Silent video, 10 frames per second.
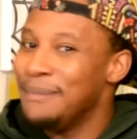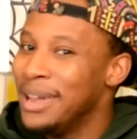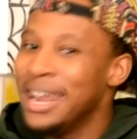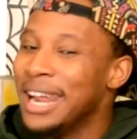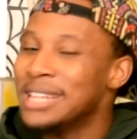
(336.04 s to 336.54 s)
I
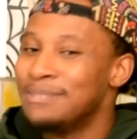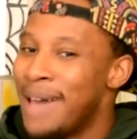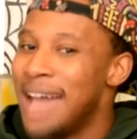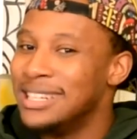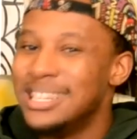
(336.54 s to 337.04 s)
mean, he can just
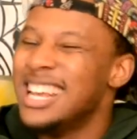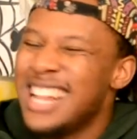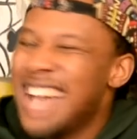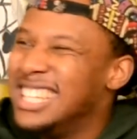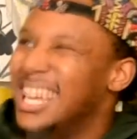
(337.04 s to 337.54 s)
imagine
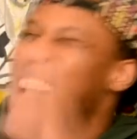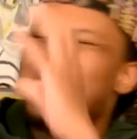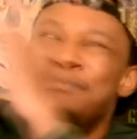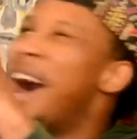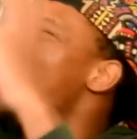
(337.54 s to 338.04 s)
that's a, that's
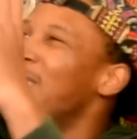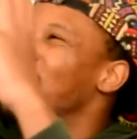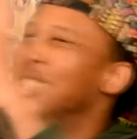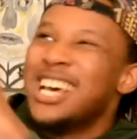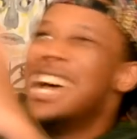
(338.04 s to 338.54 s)
a pot
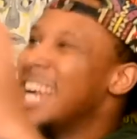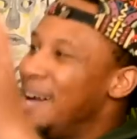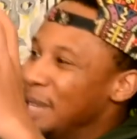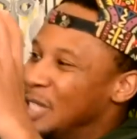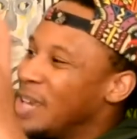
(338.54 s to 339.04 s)
roast
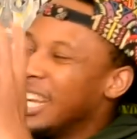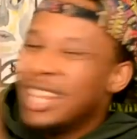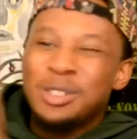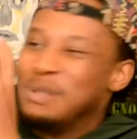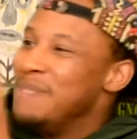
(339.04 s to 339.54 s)
coming straight to
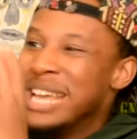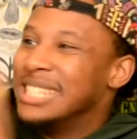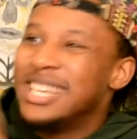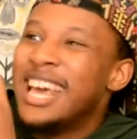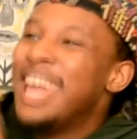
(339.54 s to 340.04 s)
those mitts.